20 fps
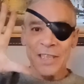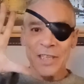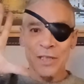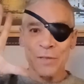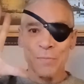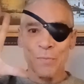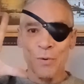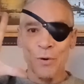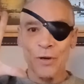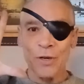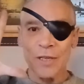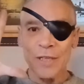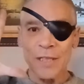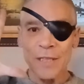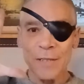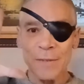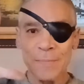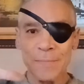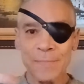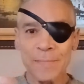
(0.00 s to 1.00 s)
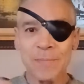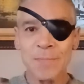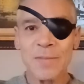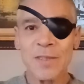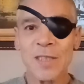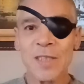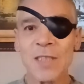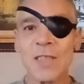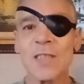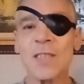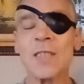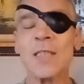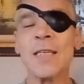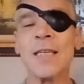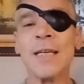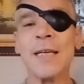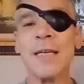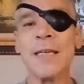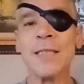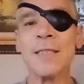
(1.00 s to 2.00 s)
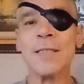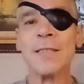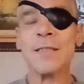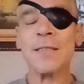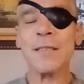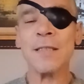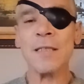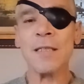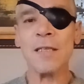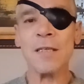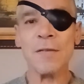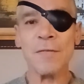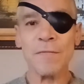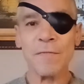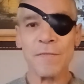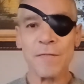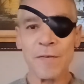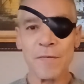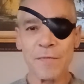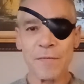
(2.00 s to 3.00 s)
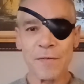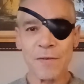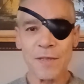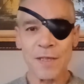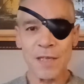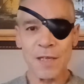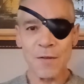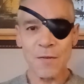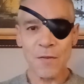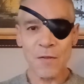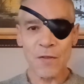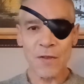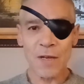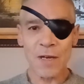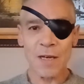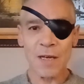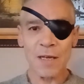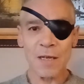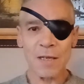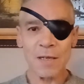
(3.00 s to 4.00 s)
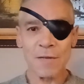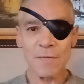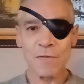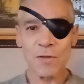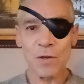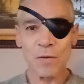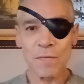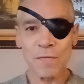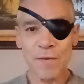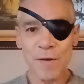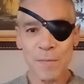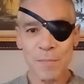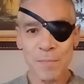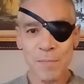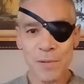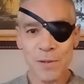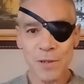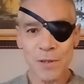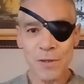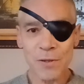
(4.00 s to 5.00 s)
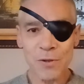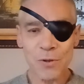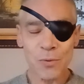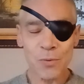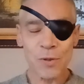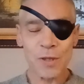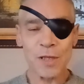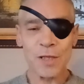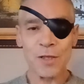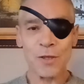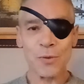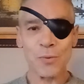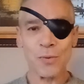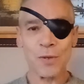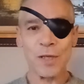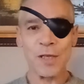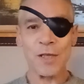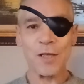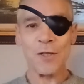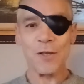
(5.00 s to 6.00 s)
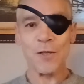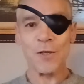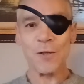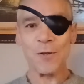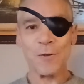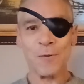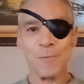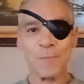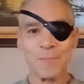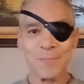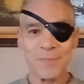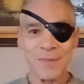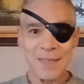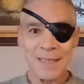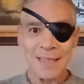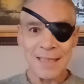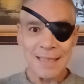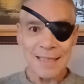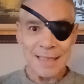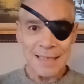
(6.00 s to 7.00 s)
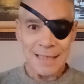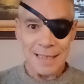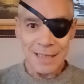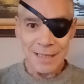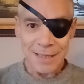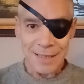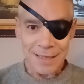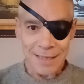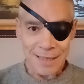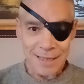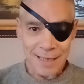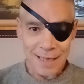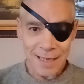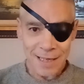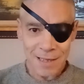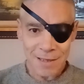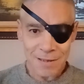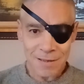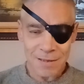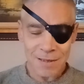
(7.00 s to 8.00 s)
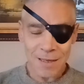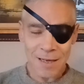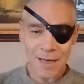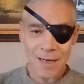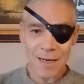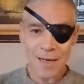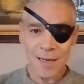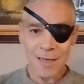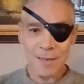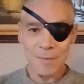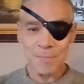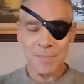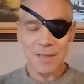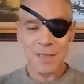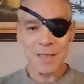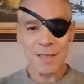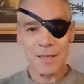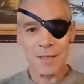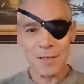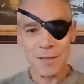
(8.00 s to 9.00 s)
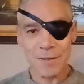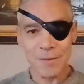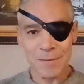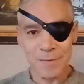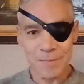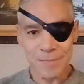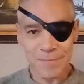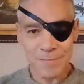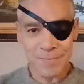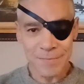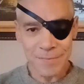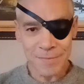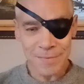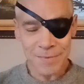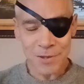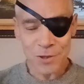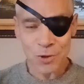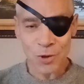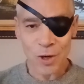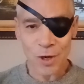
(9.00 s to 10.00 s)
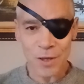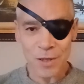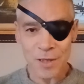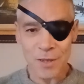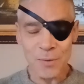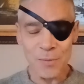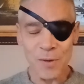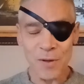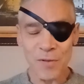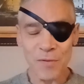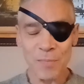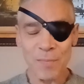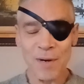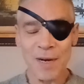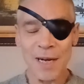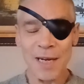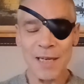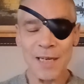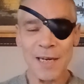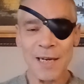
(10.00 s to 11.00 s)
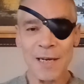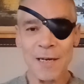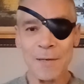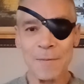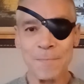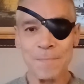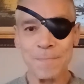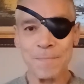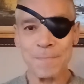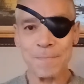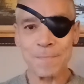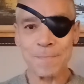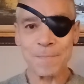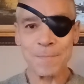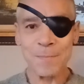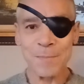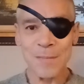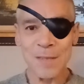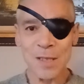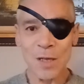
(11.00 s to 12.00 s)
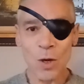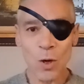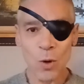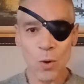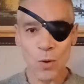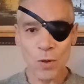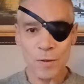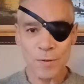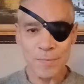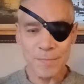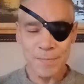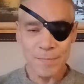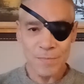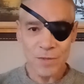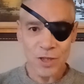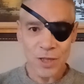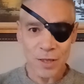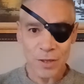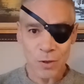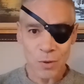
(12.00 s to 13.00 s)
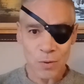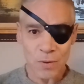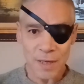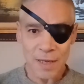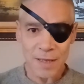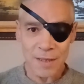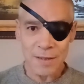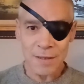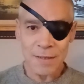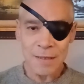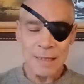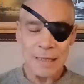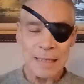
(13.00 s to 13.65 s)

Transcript: Good morning. Today is the 15th of November 2022. You can tell I'm still struggling with my um, cold, just cold letters.